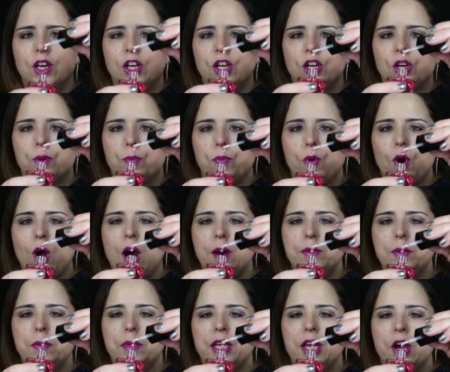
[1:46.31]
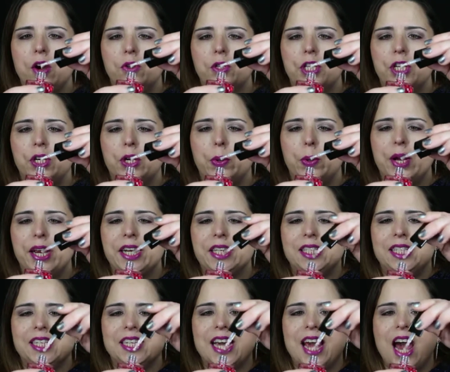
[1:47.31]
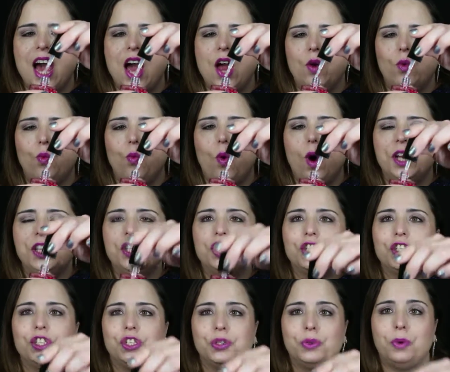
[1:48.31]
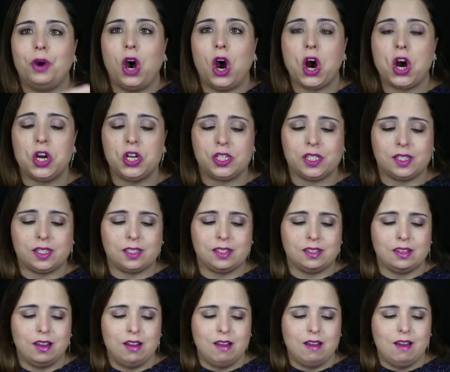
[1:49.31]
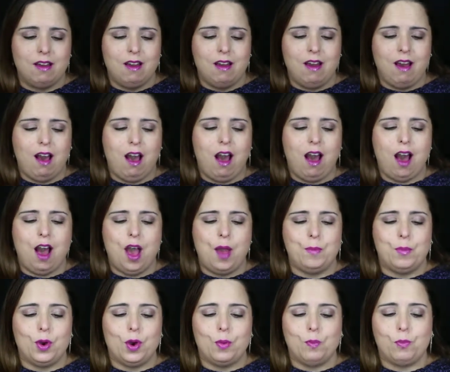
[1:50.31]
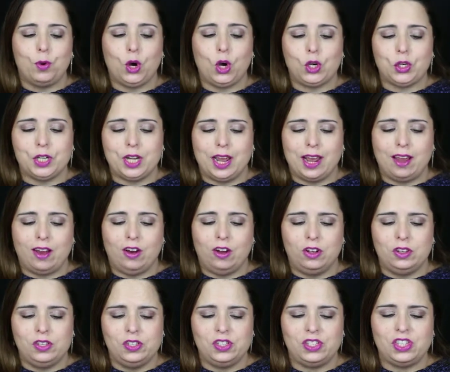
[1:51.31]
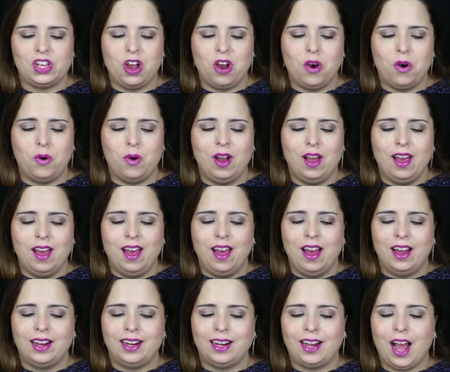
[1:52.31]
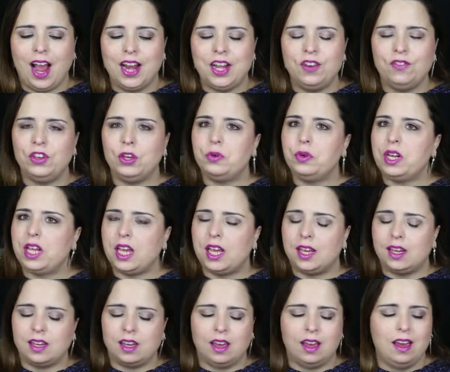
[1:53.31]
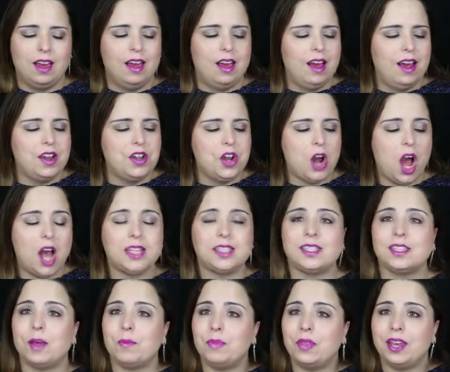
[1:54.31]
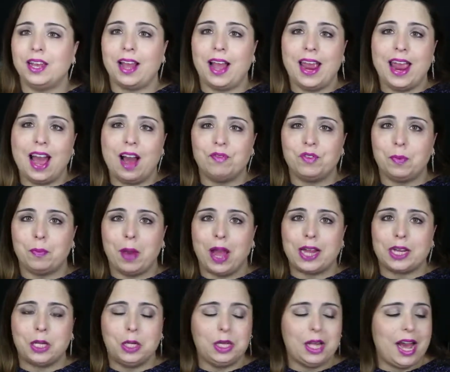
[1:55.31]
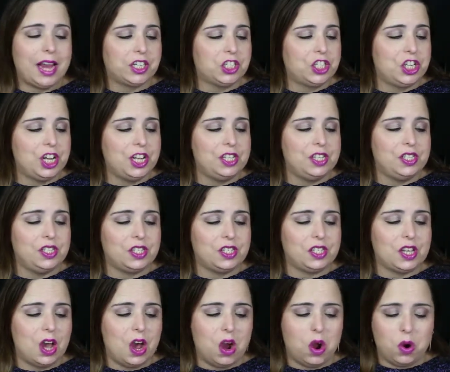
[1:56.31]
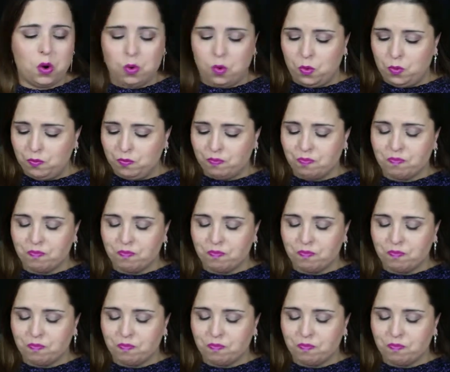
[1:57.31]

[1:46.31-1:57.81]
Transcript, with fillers: you're probably only going to get 1 to 2 hearts per nail. So kind of unique. Not something I have in my collection, so